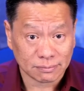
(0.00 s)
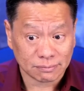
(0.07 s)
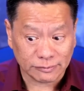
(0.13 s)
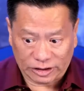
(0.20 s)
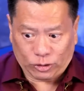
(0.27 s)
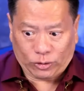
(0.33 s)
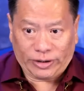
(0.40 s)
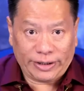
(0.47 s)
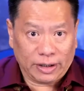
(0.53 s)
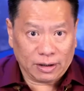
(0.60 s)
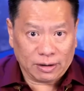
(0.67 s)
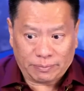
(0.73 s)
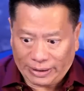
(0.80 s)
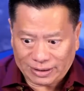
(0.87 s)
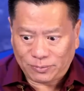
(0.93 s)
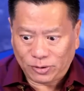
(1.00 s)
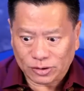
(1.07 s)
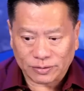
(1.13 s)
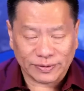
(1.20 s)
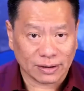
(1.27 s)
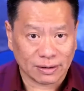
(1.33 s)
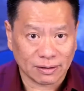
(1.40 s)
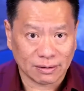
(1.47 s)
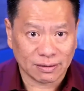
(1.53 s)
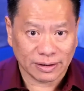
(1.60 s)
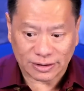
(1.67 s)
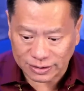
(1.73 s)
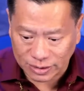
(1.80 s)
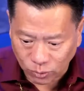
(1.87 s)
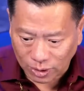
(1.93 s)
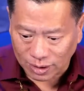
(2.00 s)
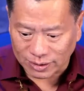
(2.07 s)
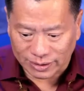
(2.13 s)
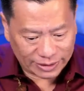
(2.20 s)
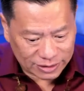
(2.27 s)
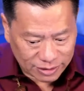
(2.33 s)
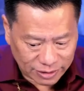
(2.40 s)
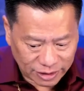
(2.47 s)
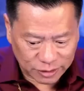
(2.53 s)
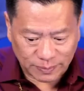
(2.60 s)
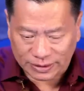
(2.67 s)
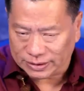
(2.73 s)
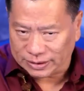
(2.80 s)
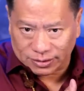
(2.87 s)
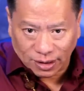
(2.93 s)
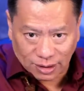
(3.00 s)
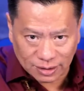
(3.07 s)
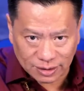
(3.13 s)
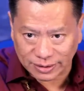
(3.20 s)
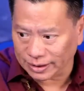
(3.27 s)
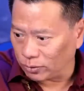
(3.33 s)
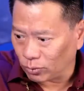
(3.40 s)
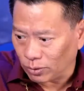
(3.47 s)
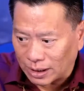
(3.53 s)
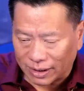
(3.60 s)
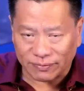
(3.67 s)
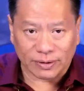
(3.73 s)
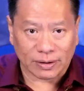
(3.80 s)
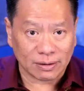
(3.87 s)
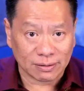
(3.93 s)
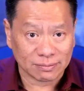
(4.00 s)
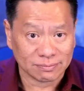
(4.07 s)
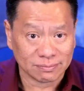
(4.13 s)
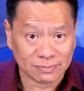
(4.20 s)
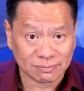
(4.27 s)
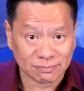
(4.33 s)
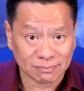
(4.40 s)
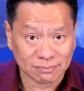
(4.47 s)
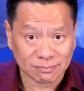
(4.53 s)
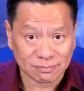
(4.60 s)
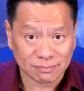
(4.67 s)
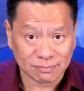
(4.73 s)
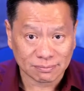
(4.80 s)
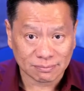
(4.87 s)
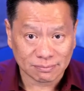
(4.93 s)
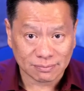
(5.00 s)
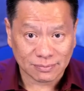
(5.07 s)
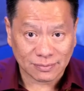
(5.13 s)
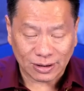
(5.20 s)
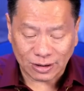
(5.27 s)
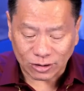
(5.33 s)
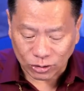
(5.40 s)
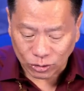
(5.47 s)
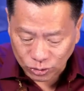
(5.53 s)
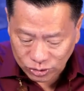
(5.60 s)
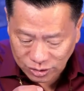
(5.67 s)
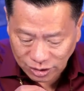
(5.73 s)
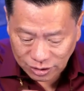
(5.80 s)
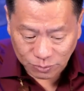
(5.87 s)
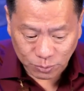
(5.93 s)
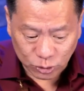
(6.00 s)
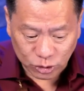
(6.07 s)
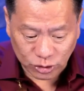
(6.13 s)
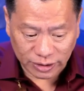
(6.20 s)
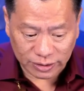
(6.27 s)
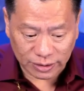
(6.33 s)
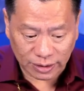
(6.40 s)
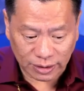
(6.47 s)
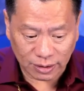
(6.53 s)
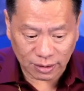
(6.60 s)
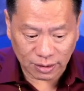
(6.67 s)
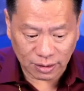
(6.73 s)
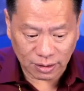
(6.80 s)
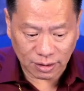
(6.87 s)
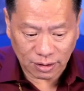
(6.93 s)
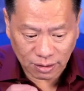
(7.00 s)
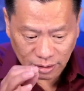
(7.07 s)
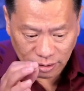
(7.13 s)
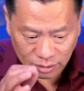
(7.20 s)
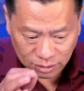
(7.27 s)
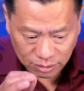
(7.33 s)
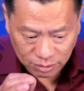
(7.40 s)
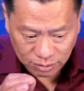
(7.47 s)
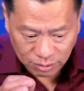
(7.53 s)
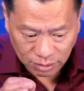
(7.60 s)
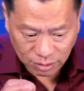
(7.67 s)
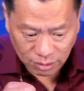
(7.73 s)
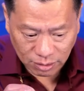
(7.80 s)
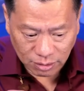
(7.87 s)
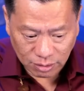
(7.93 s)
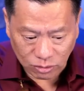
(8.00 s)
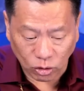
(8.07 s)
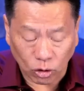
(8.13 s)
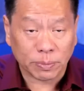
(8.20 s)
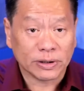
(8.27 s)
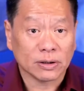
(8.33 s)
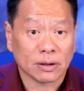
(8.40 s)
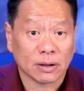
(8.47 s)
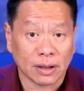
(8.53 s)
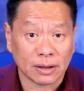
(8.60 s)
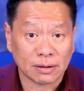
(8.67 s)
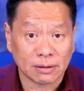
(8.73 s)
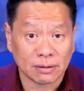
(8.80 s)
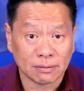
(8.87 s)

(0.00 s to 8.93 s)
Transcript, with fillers: It's already here. Make the most of it. It's Diwali, it's Christmas, it's holiday, whatever. Use that opportunity to open your heart,